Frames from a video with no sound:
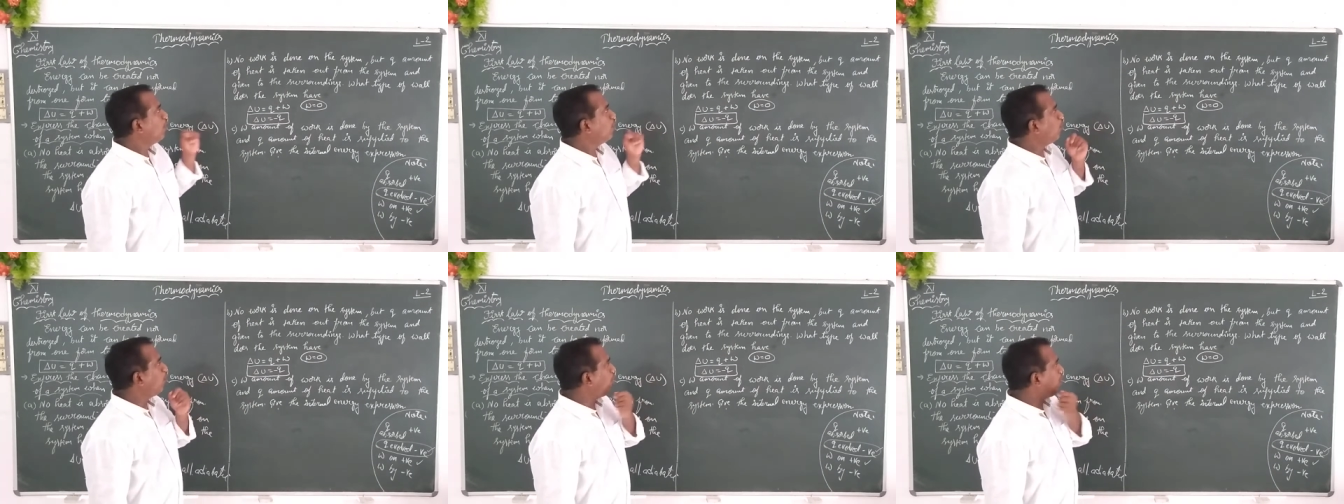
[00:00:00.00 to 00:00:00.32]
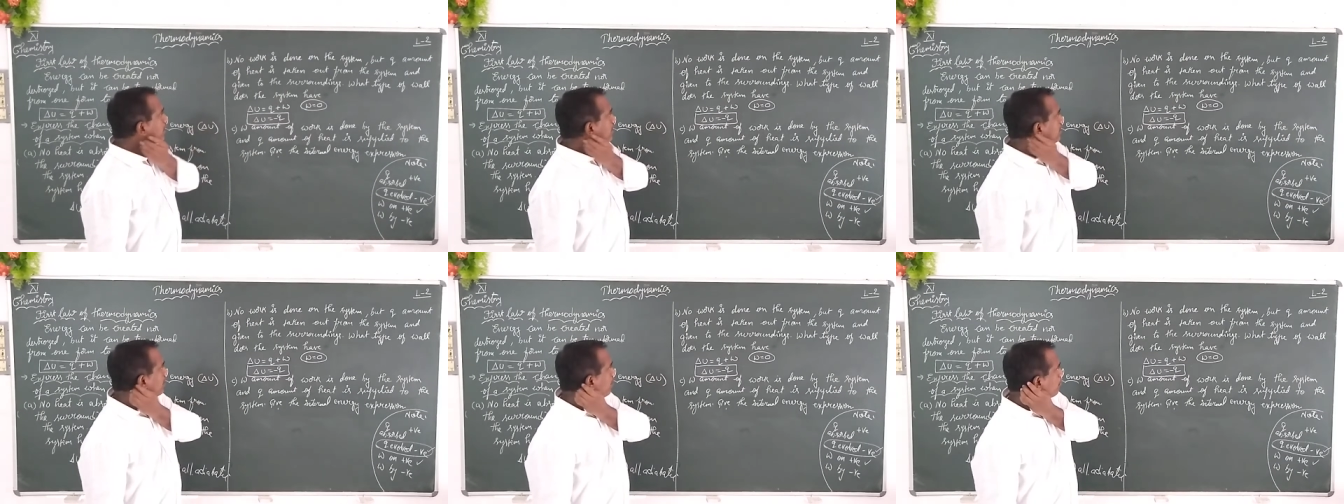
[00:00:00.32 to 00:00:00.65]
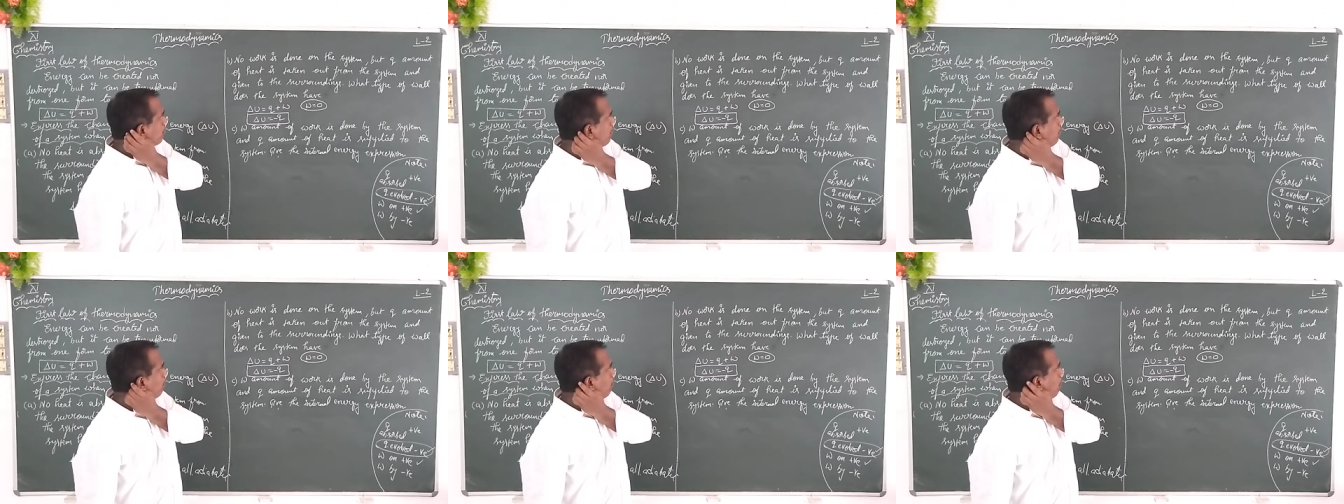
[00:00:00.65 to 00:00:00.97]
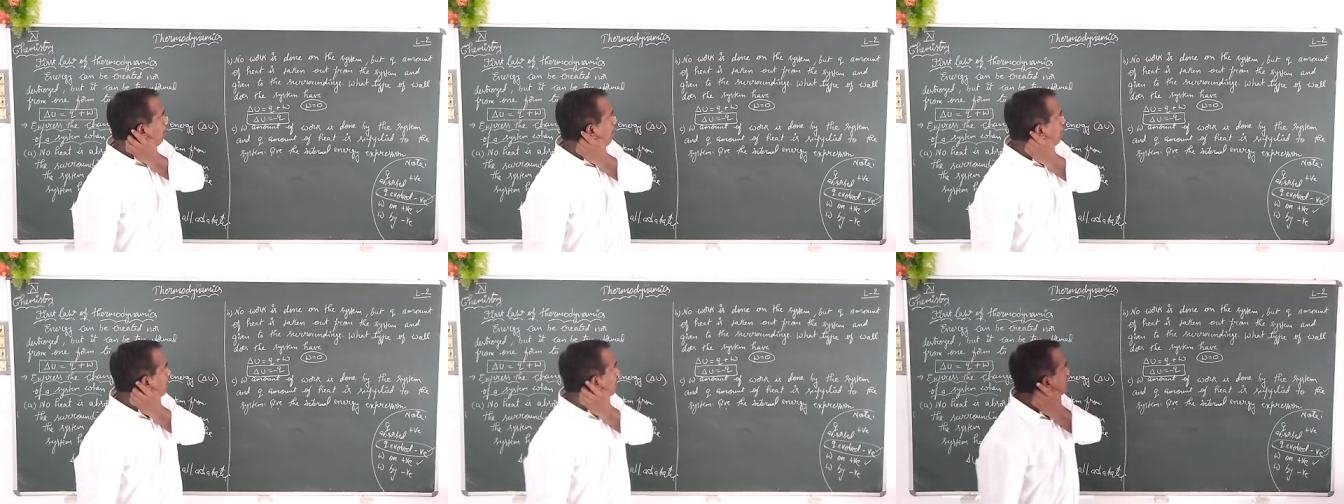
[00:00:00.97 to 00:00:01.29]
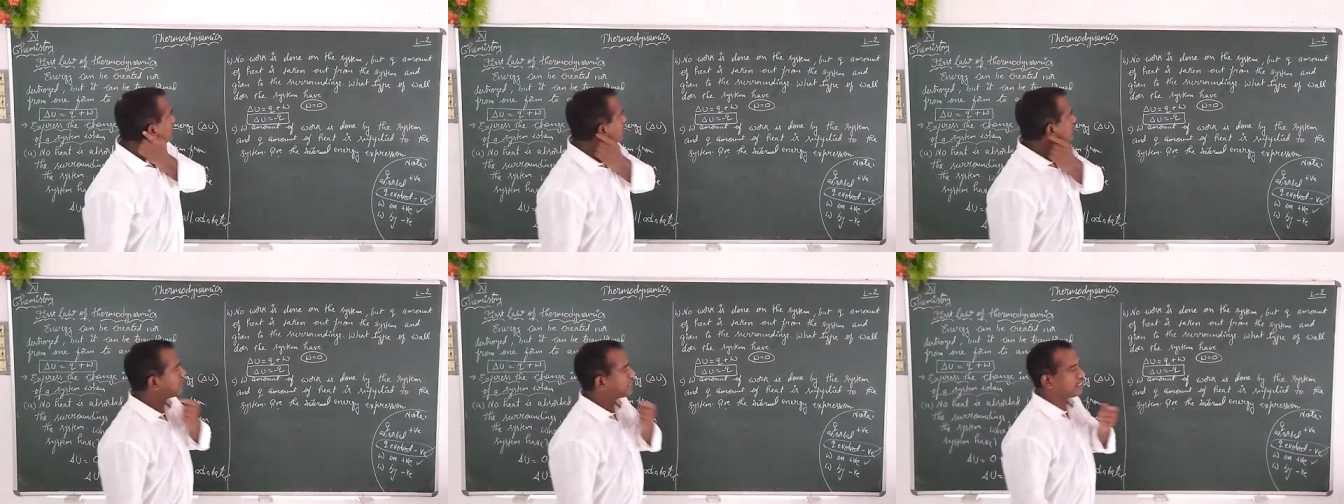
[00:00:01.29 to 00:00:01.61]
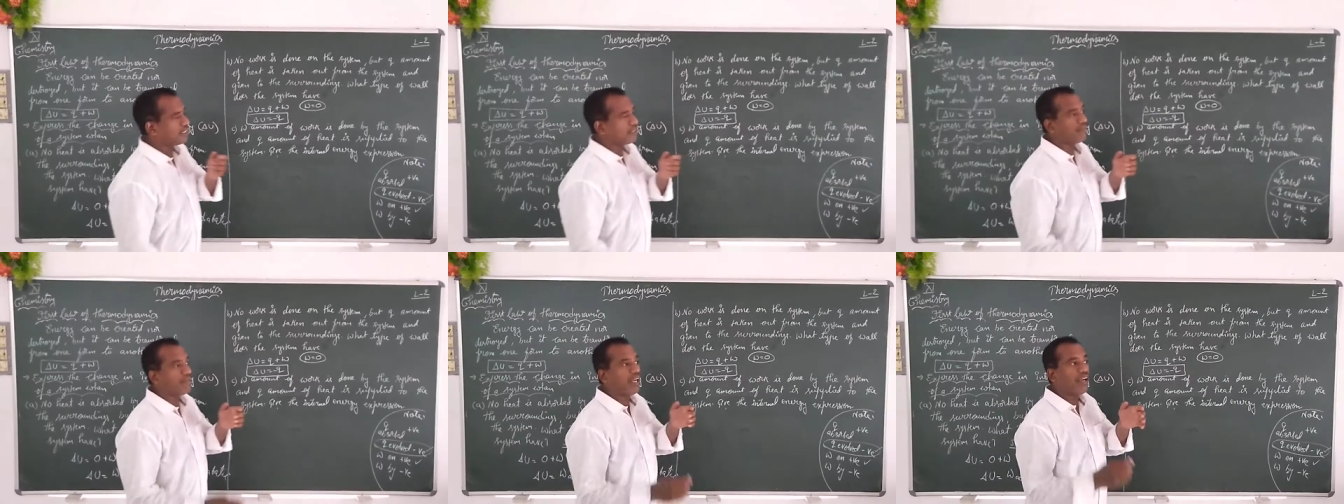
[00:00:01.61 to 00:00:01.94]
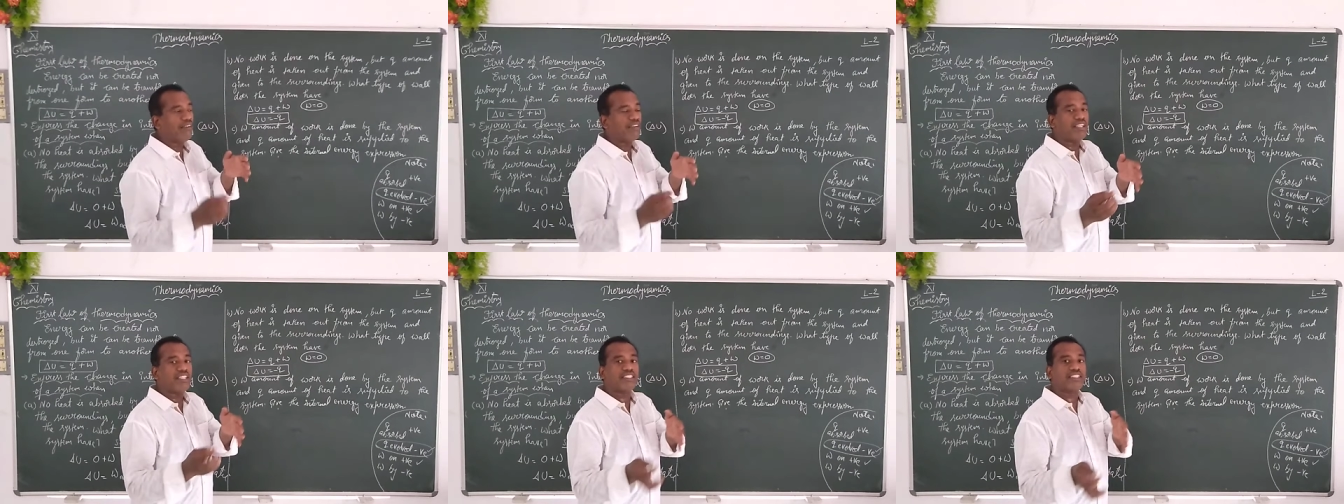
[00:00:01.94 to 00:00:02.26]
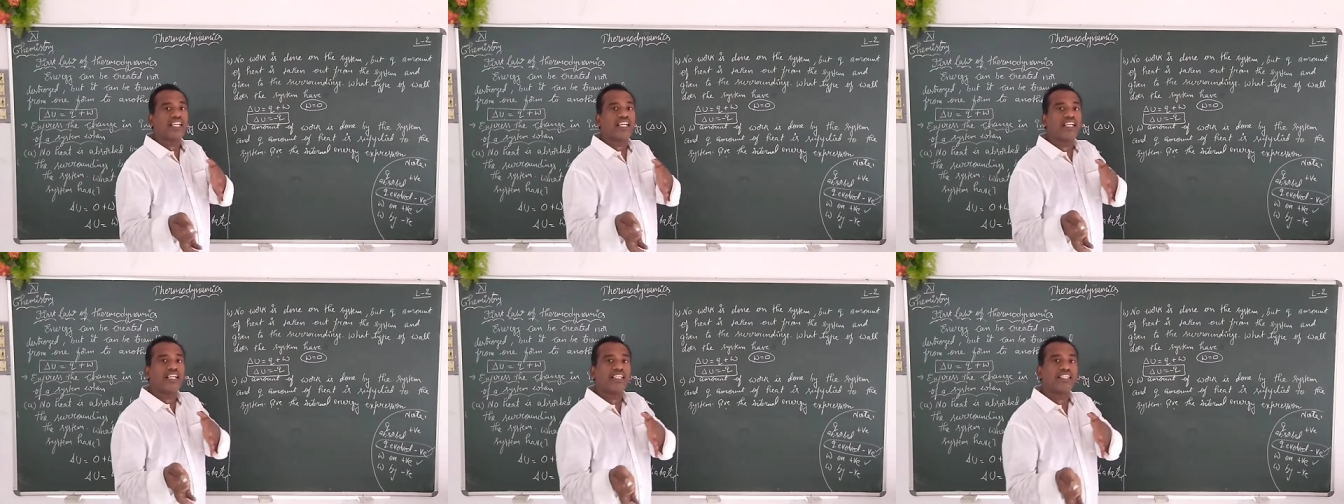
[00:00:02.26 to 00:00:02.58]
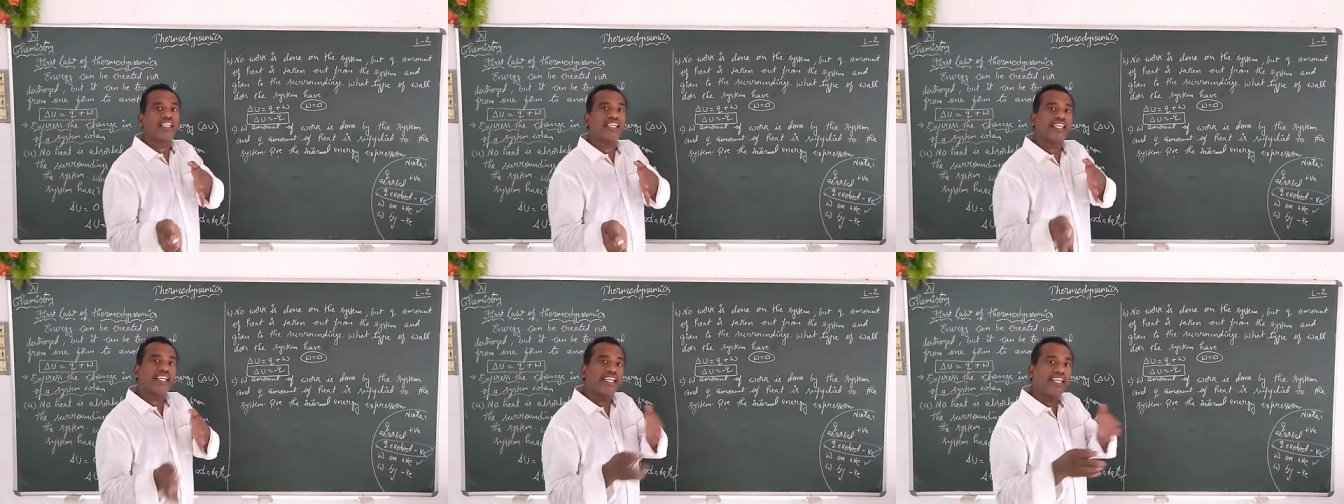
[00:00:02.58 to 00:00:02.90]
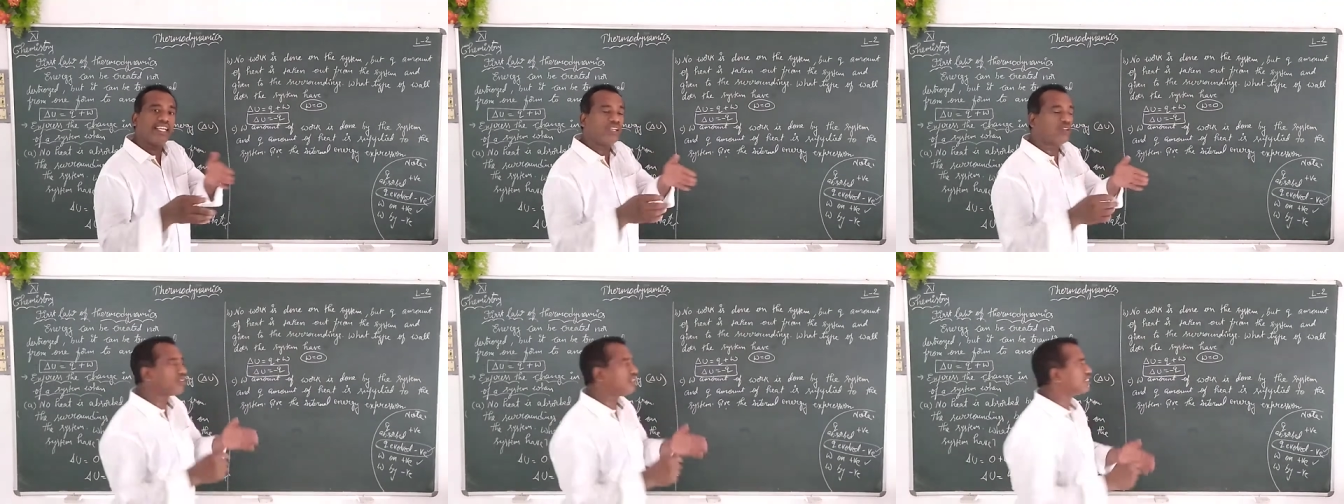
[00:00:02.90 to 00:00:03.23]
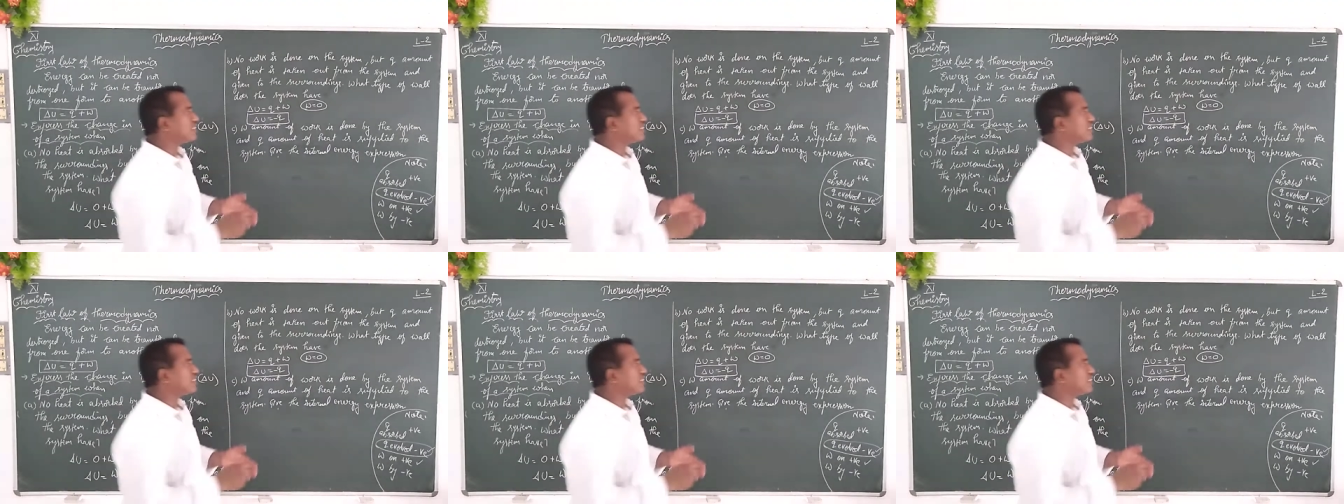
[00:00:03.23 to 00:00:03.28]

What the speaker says: What type of wall does the system have? It is conducting heat to the